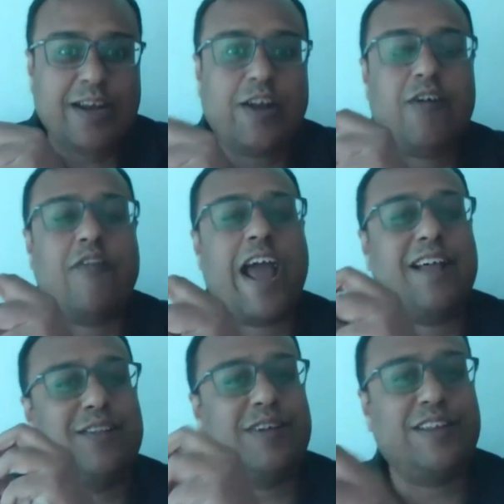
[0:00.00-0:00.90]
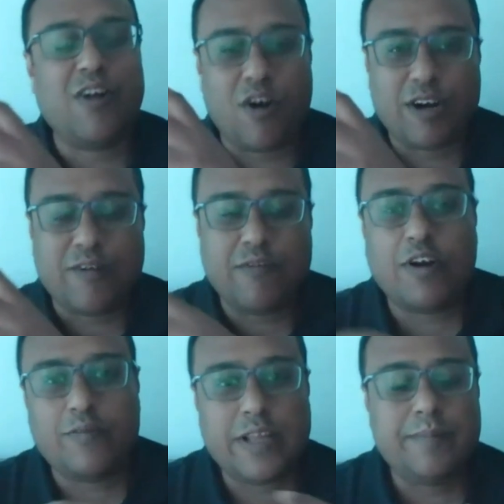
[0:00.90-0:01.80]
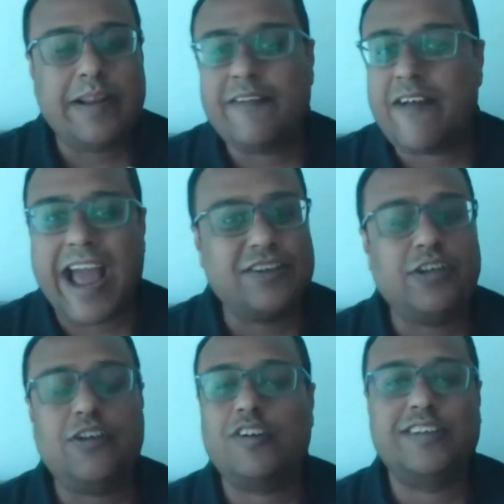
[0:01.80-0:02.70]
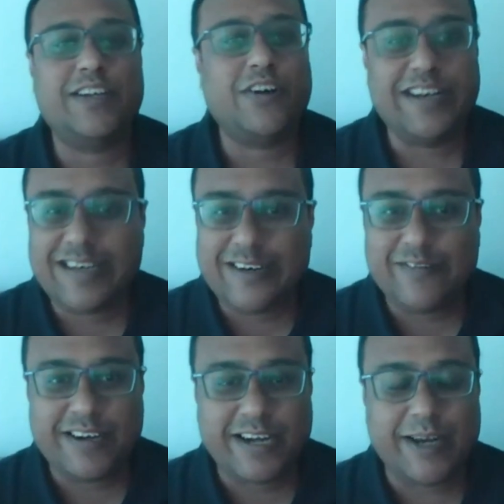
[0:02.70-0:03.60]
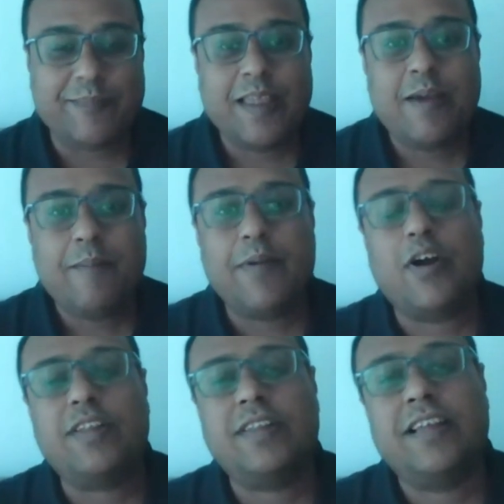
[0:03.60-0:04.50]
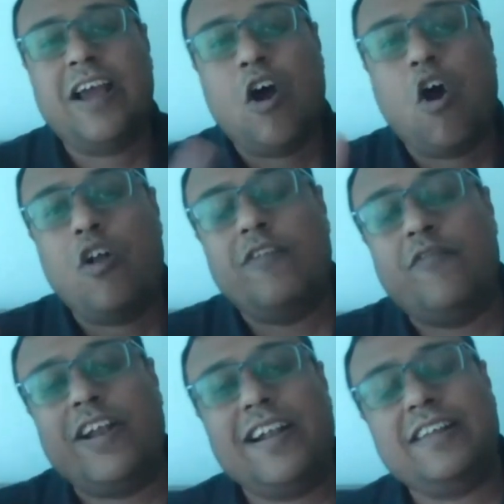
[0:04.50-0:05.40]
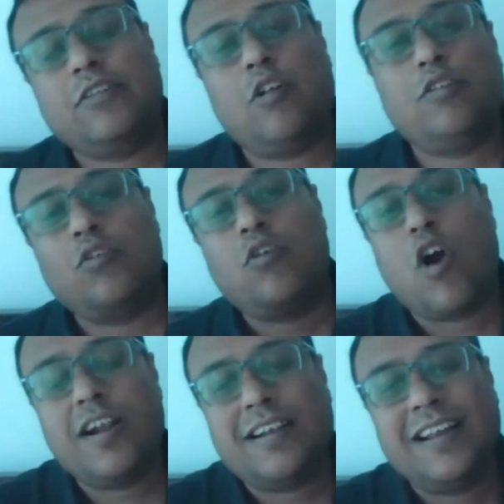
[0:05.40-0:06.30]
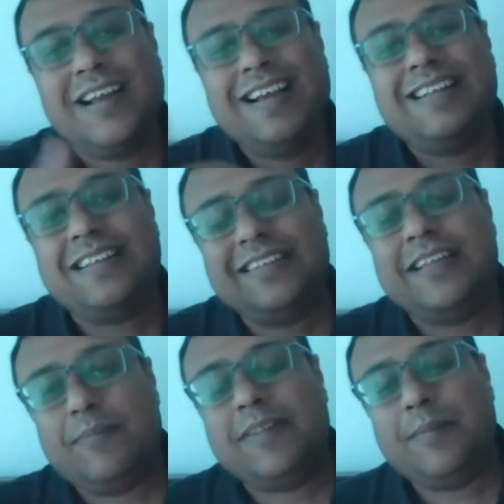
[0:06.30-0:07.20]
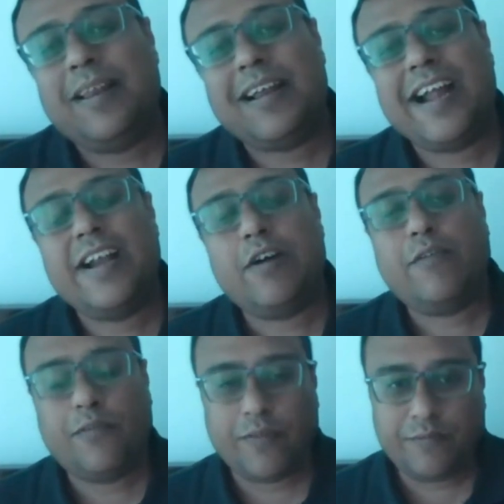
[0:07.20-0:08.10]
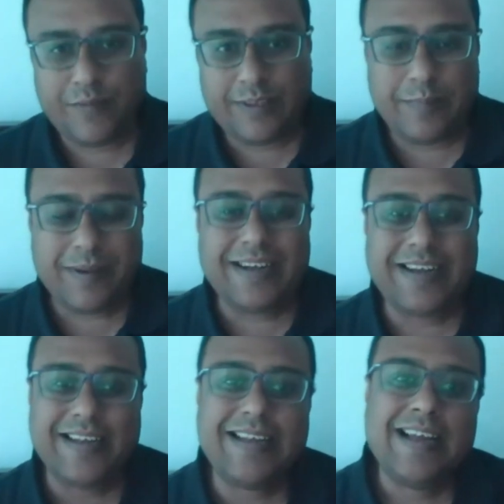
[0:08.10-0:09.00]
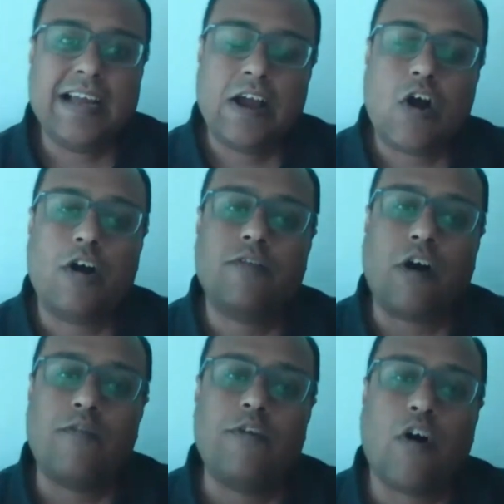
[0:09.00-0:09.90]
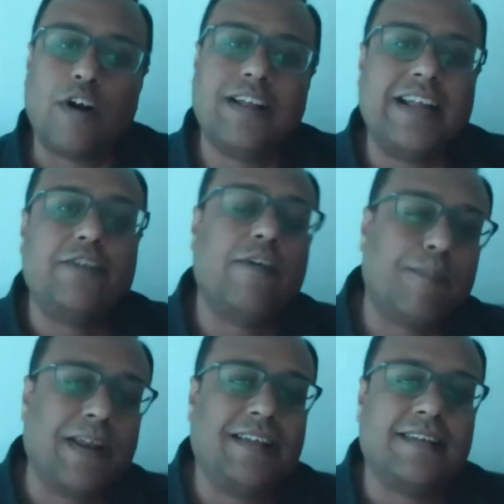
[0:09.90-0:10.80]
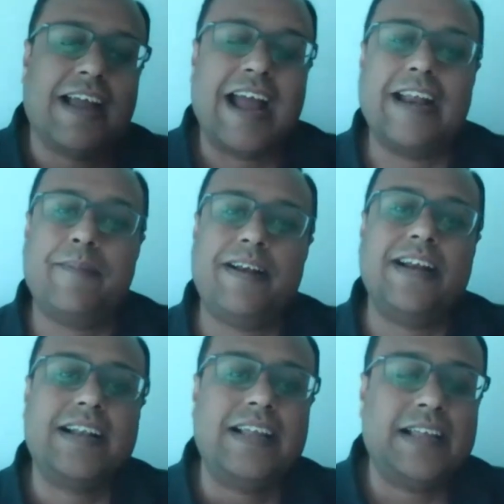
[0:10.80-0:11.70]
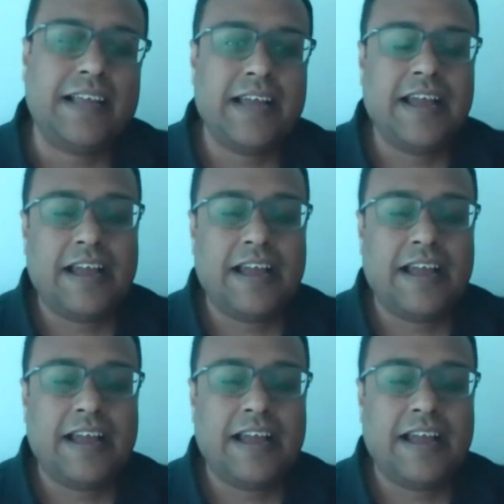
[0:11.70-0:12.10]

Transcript: Now, as soon as you ordered one of them, they were actually not sitting on any inventory because all the vendors also got the similar kind of visibility or of the order that you have placed, and immediately